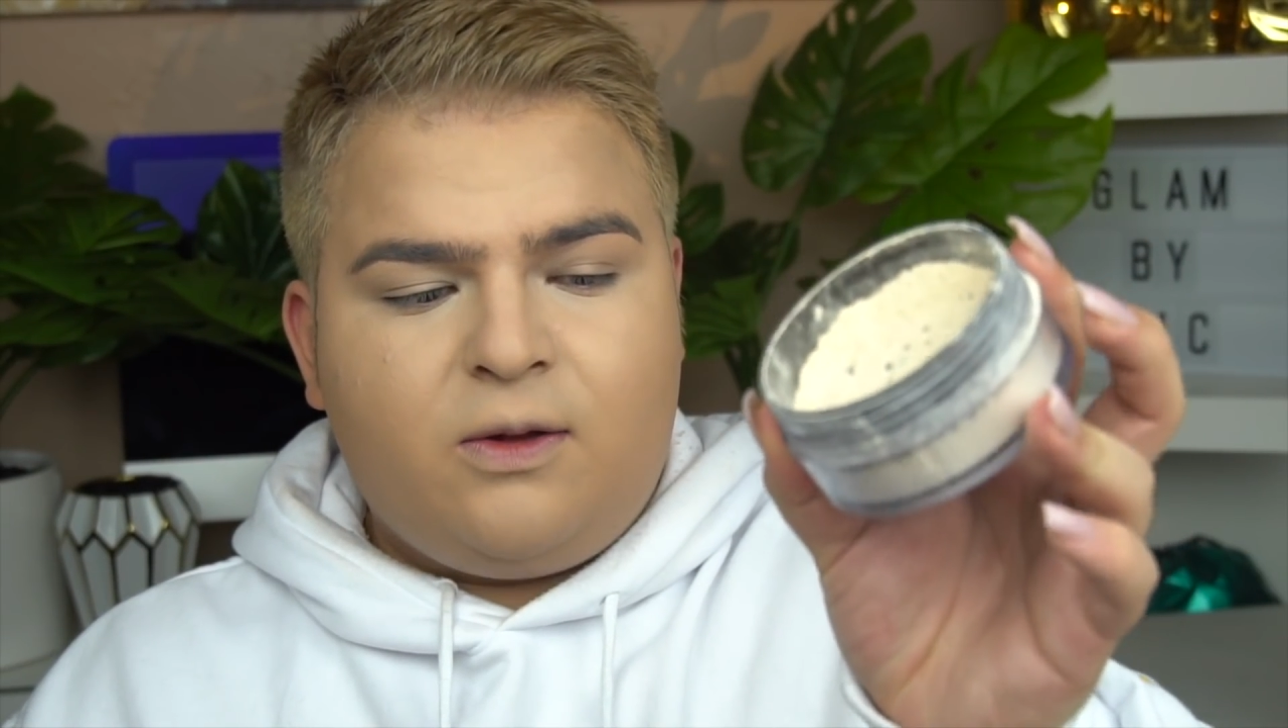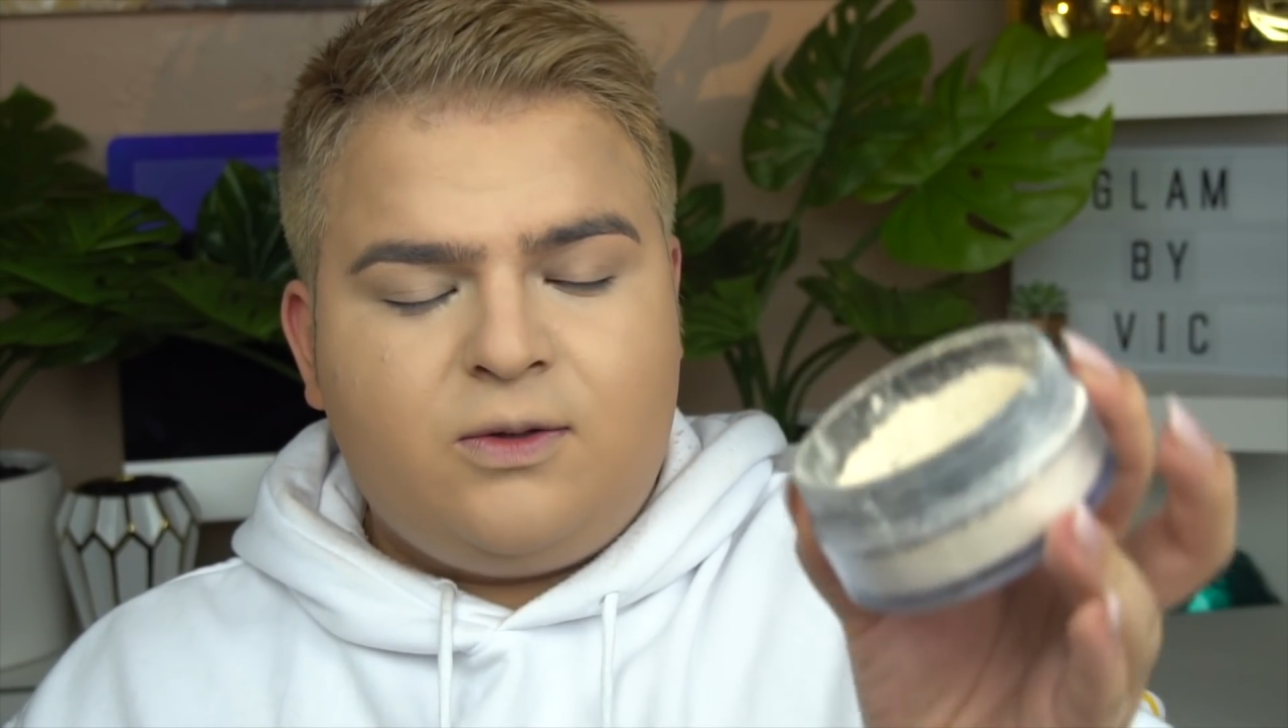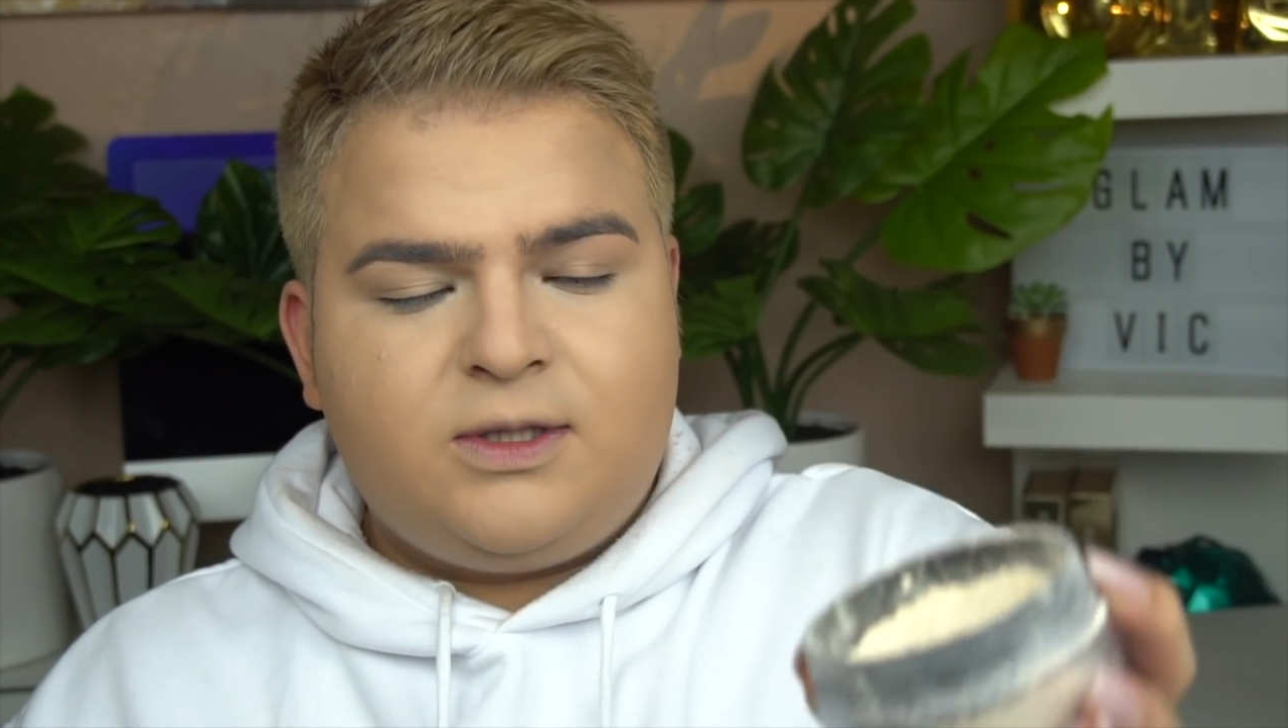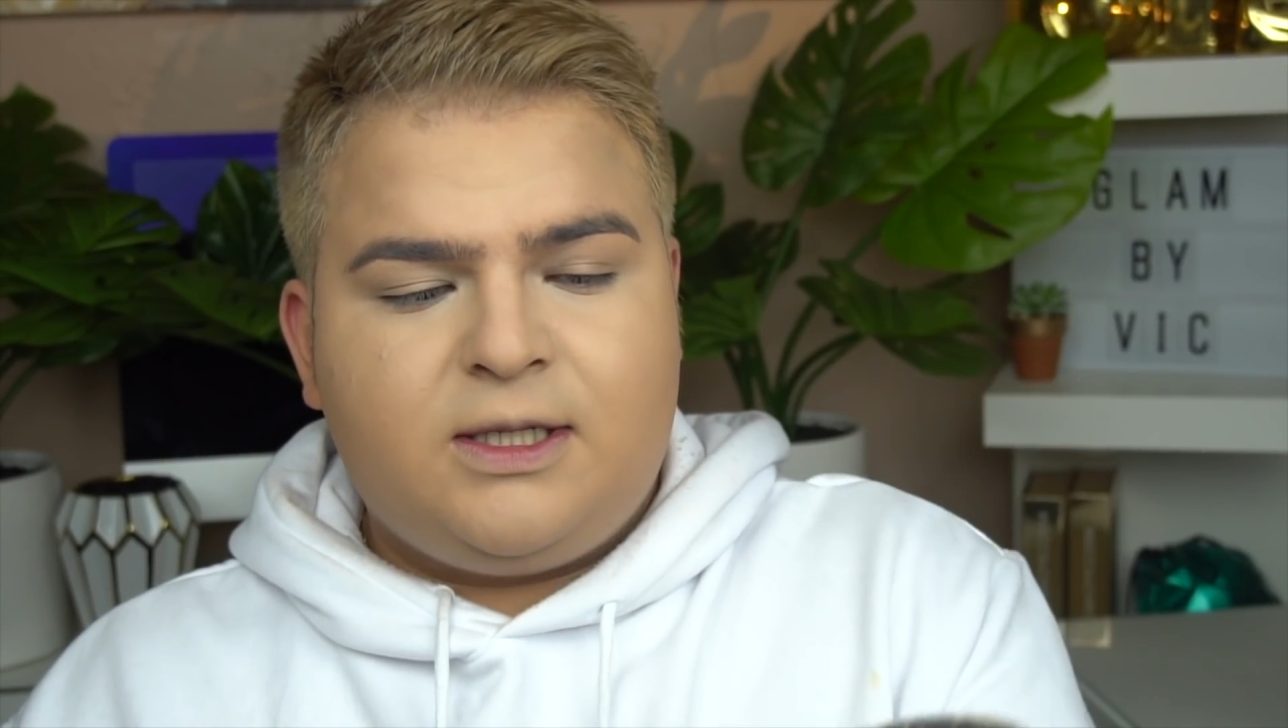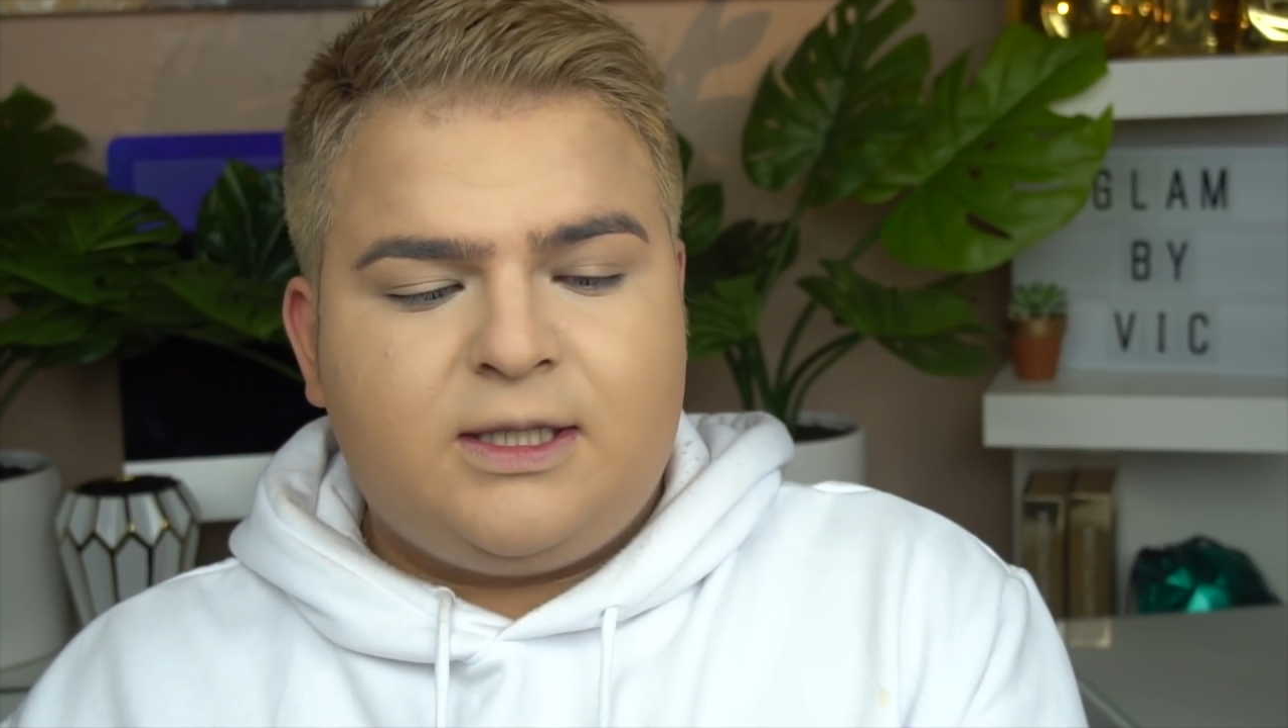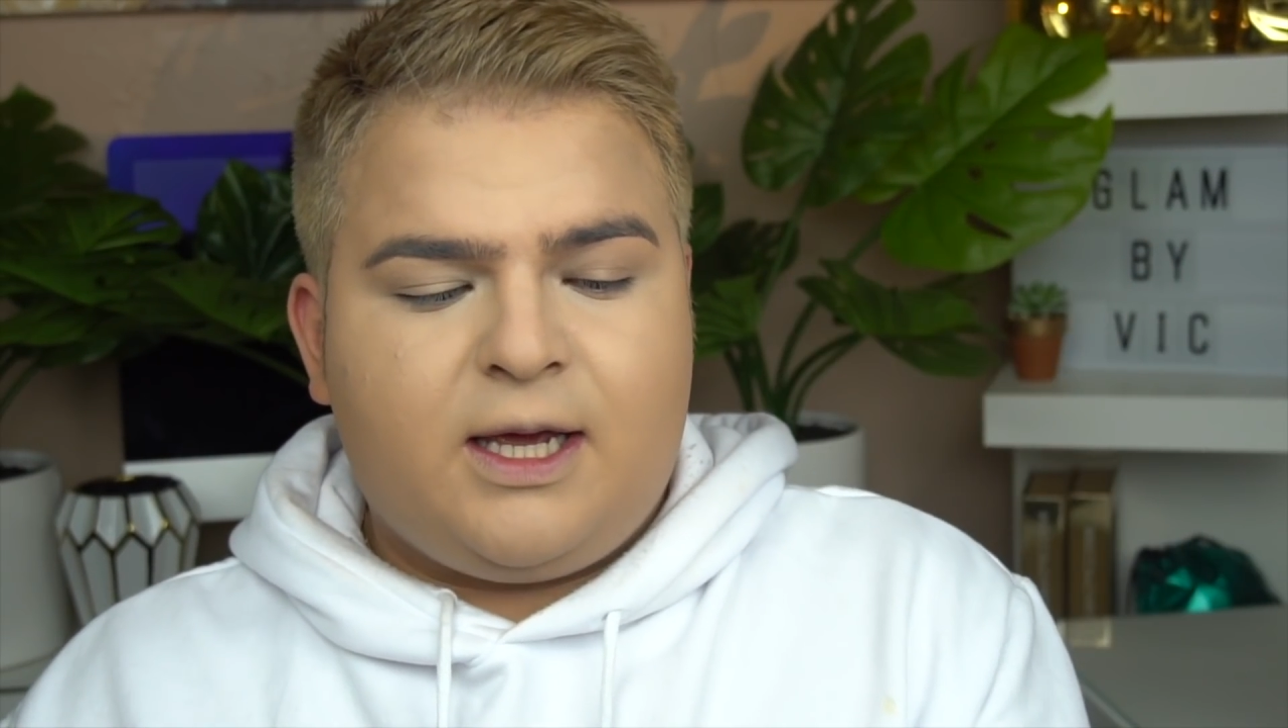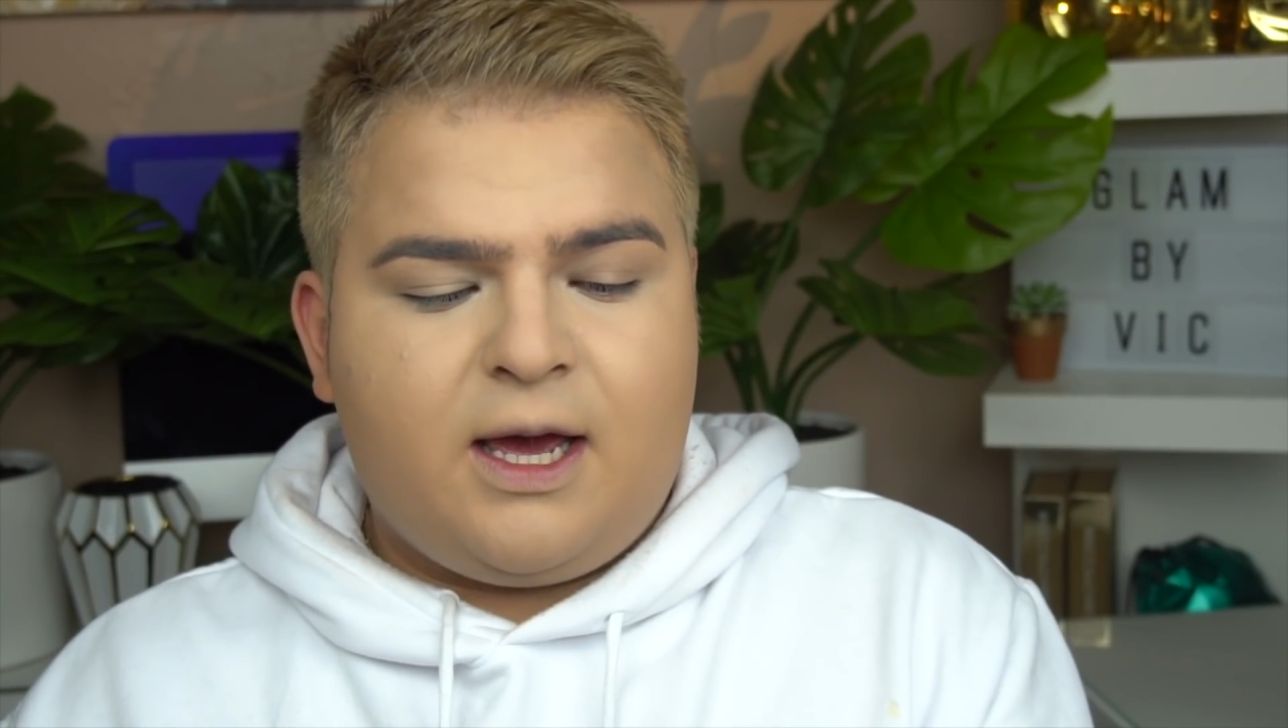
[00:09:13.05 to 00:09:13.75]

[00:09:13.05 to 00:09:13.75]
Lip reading: loosened